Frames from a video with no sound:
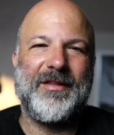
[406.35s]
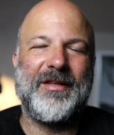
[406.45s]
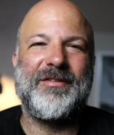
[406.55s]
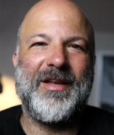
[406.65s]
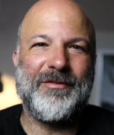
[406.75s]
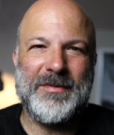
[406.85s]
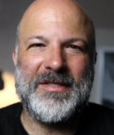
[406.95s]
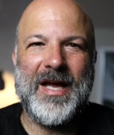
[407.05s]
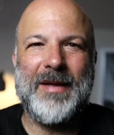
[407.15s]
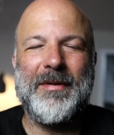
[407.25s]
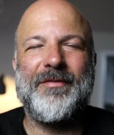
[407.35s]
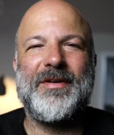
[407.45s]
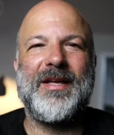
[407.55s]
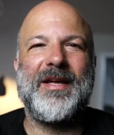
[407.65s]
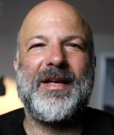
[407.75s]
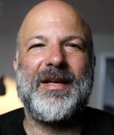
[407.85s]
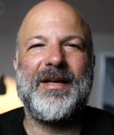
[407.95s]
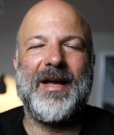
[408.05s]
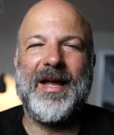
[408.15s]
It saves me time every day.